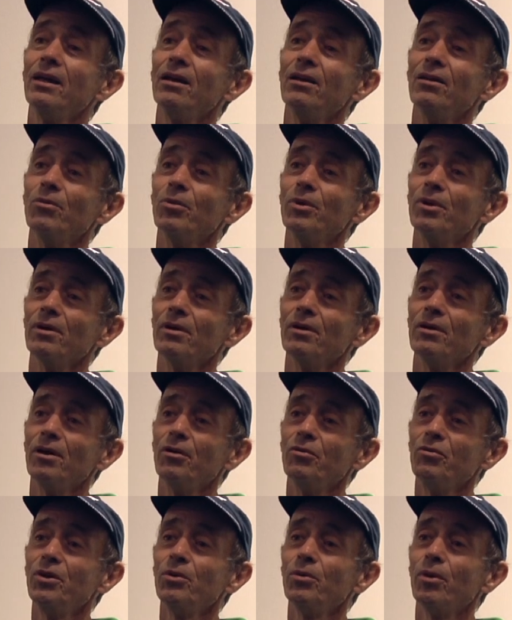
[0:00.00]
end,
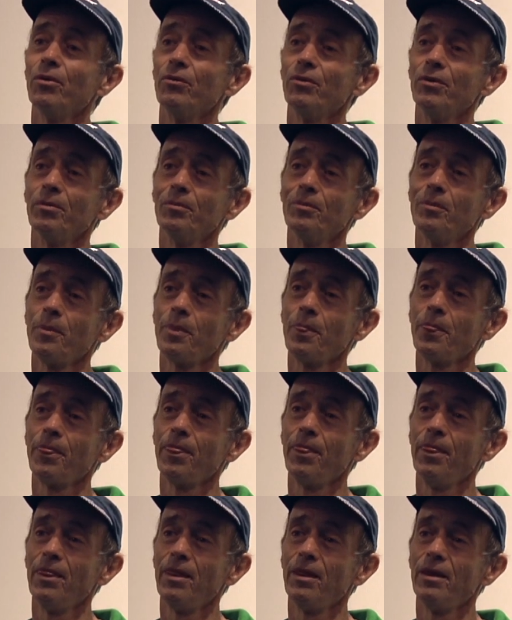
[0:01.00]
a few of them.
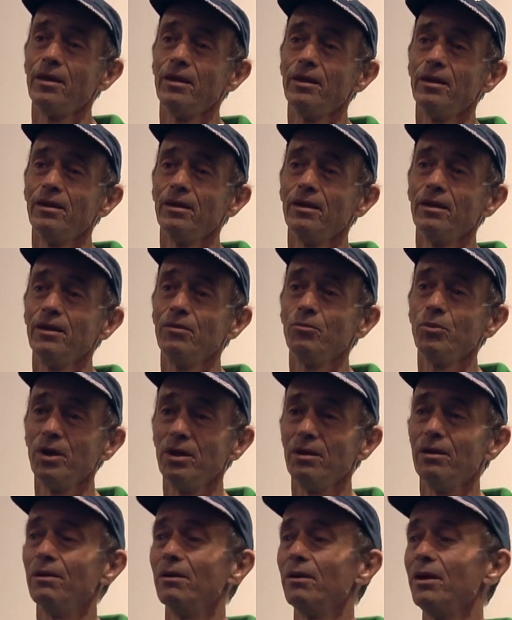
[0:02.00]
It
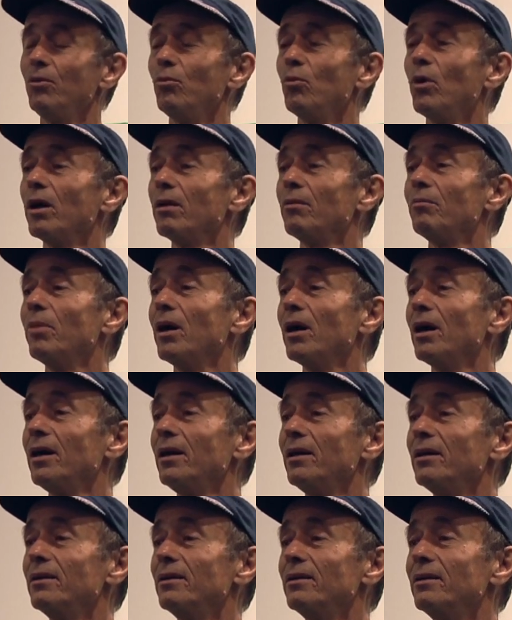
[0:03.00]
won by
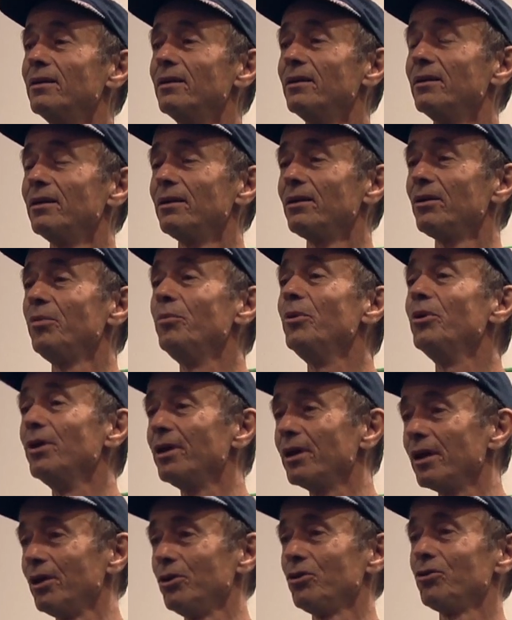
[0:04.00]

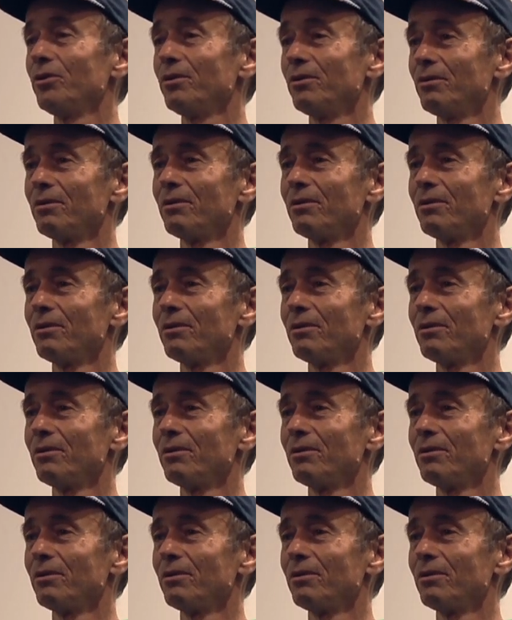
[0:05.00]
communication